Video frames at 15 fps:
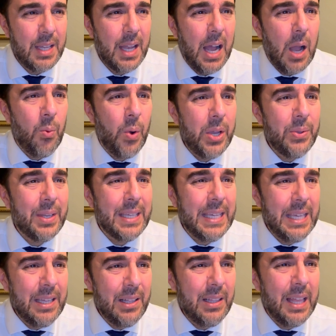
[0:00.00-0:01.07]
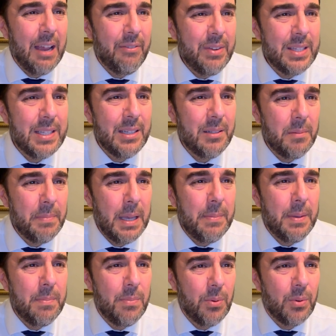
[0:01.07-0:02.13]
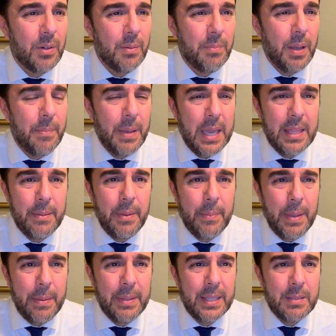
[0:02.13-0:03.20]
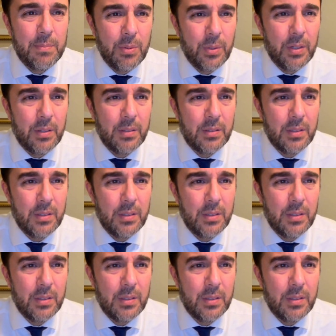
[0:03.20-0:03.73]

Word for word: I want you to kill every single baby born, baby, baby that's born.